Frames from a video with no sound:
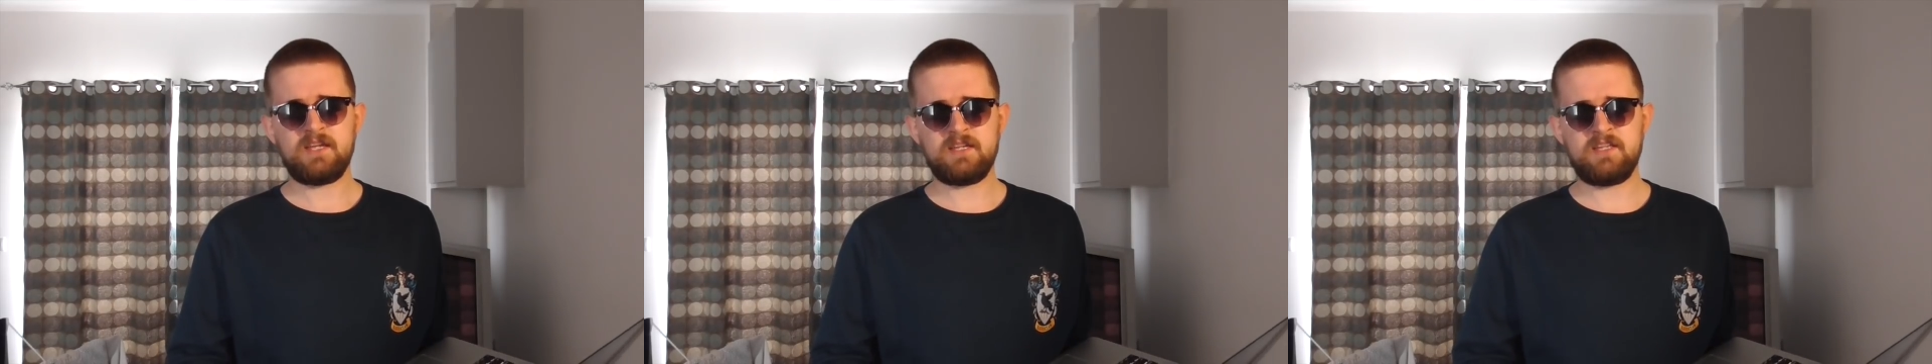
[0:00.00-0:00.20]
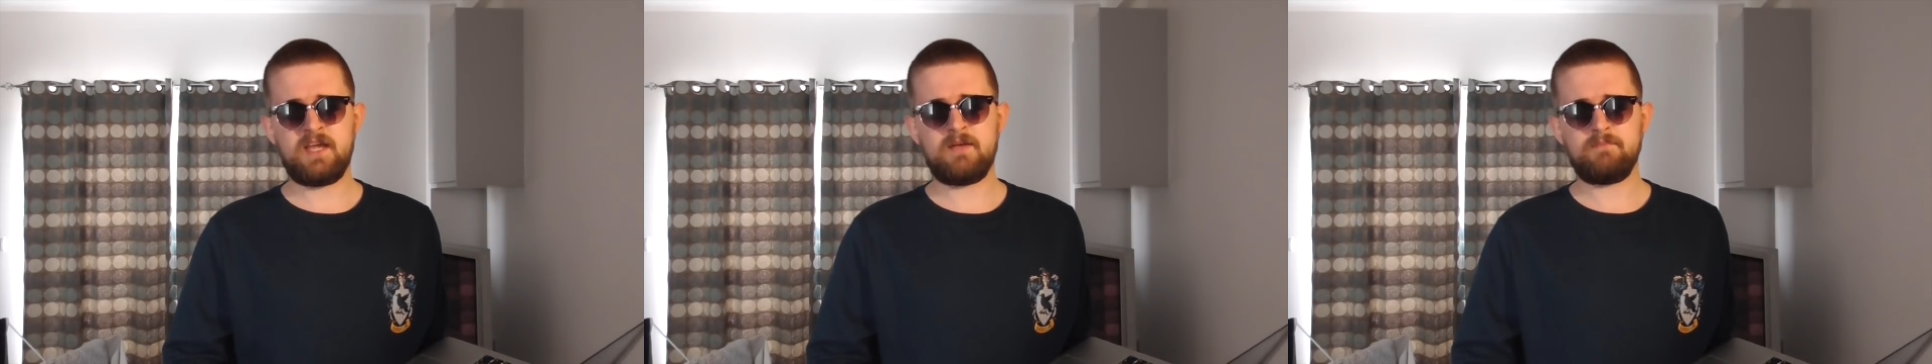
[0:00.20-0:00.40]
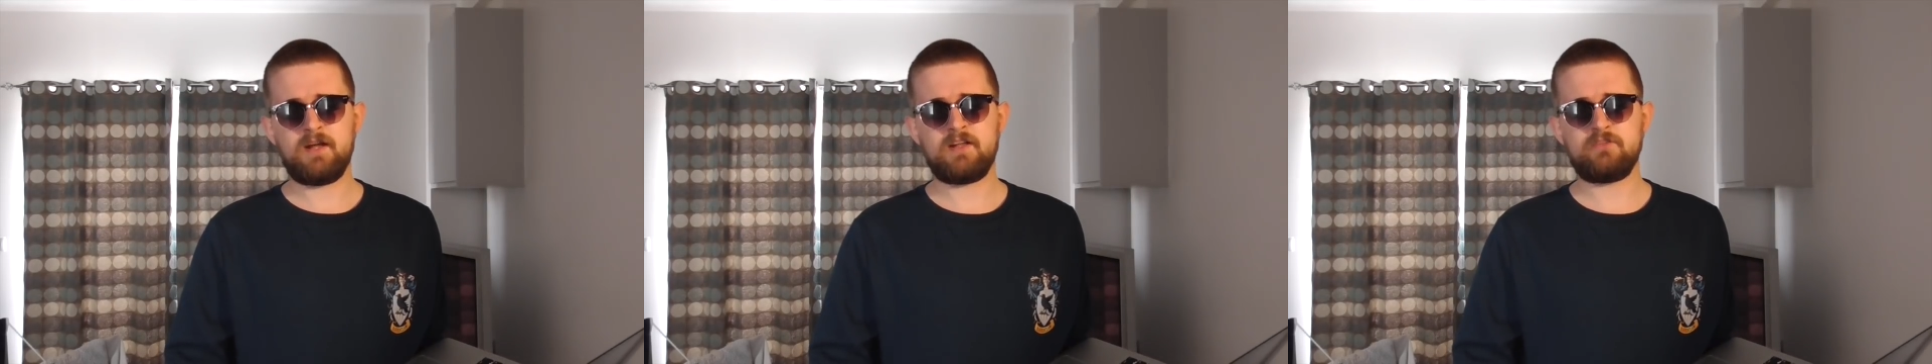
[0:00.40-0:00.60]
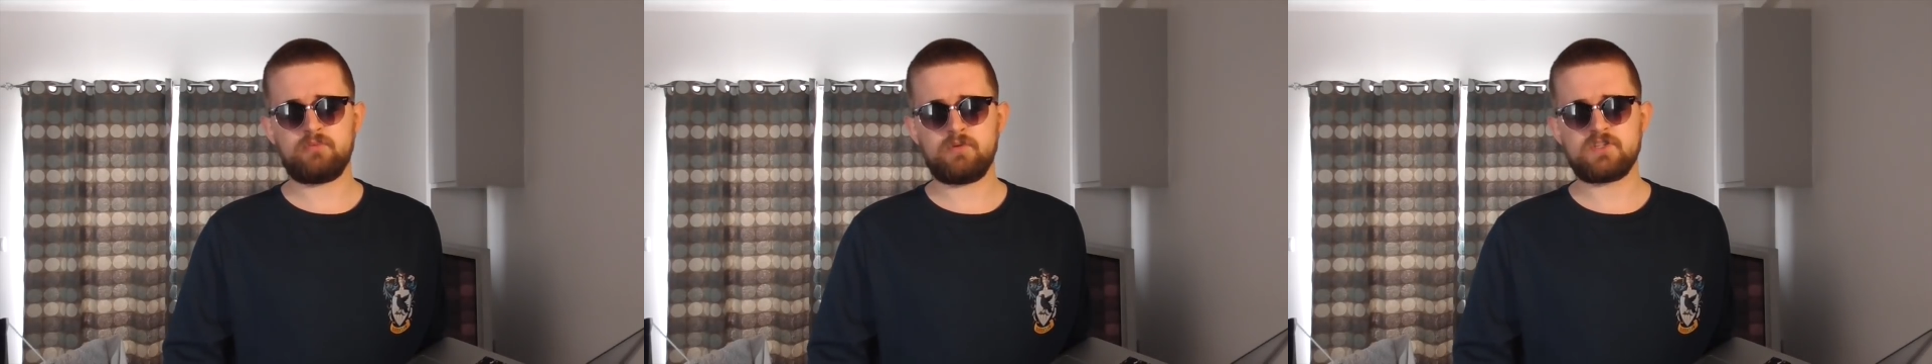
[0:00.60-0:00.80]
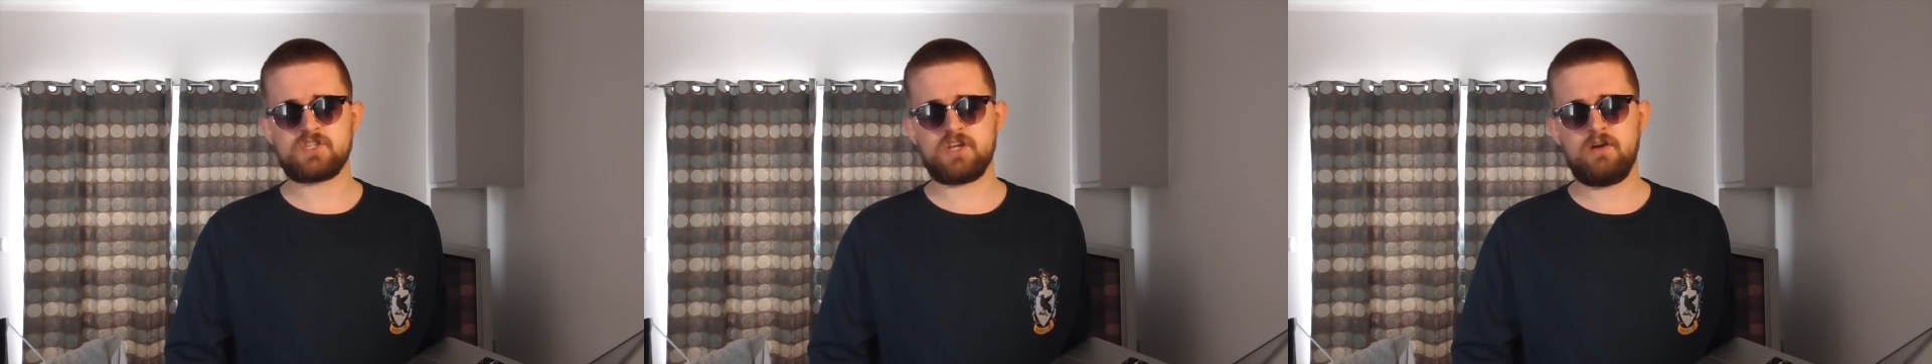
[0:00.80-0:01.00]
then yeah, I'd
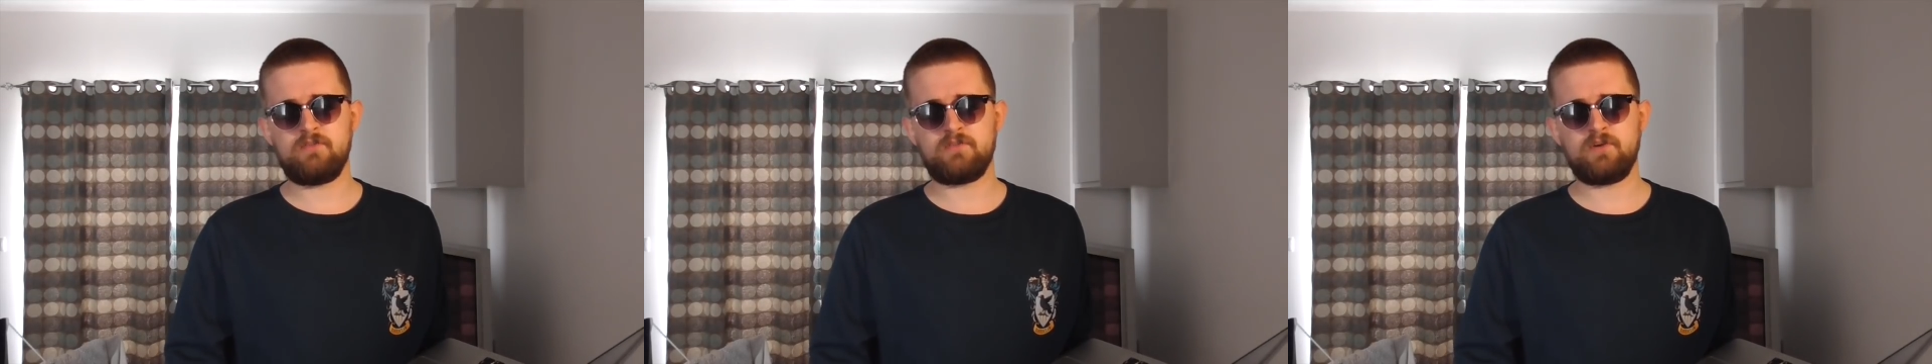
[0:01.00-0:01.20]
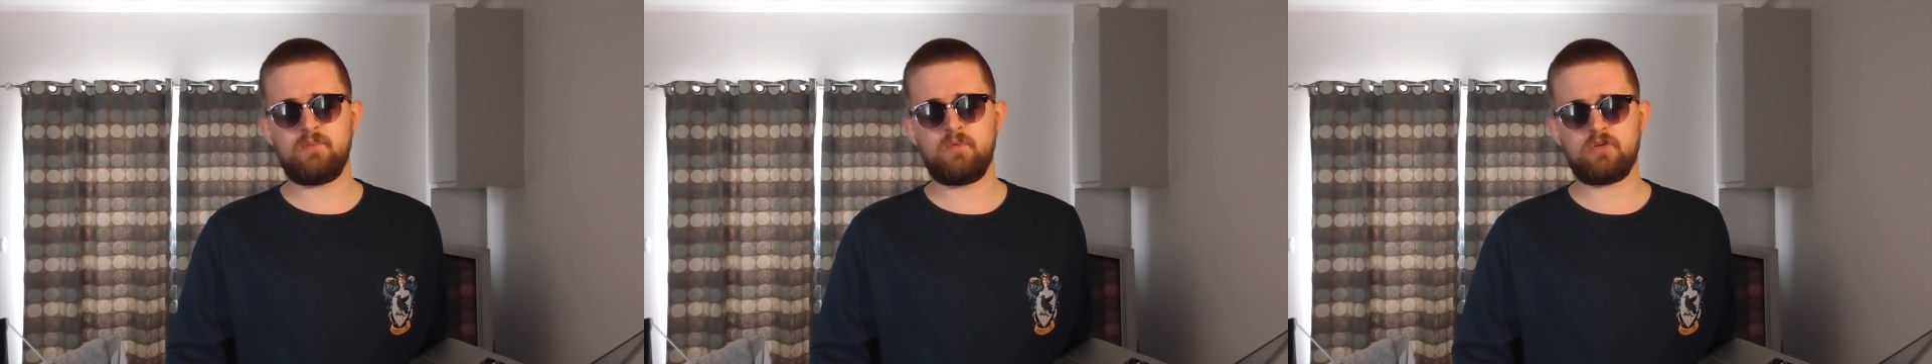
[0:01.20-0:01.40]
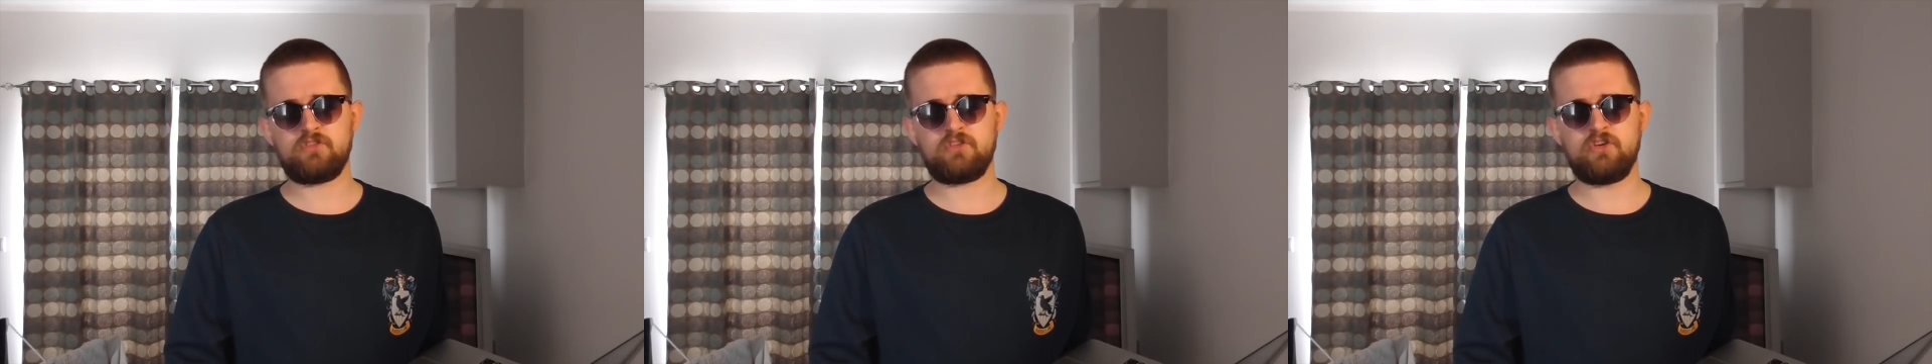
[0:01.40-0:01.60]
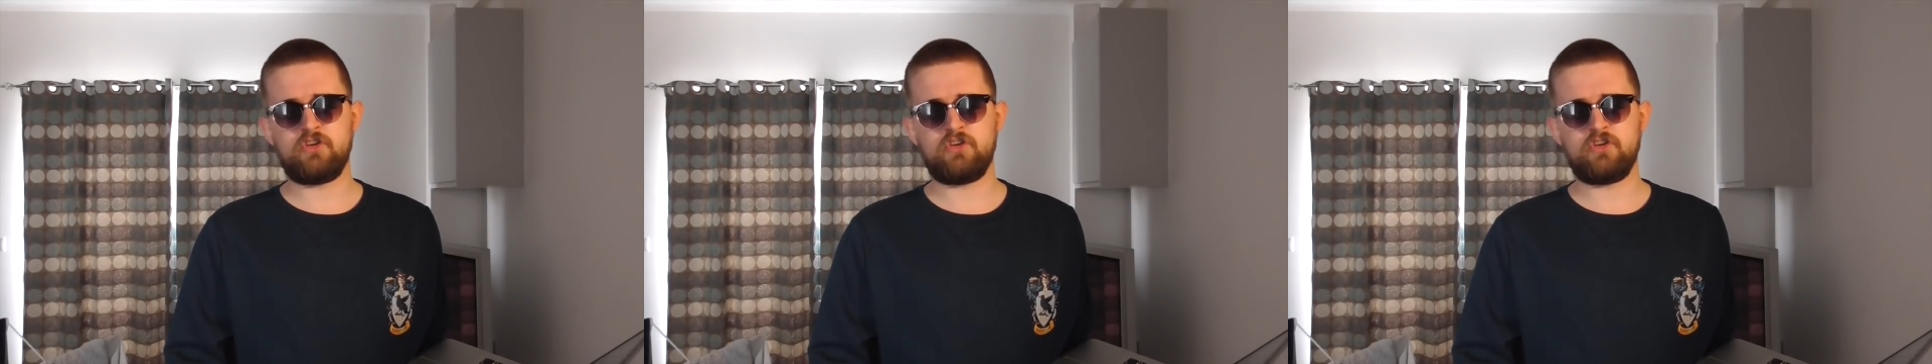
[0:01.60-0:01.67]
switch over and watch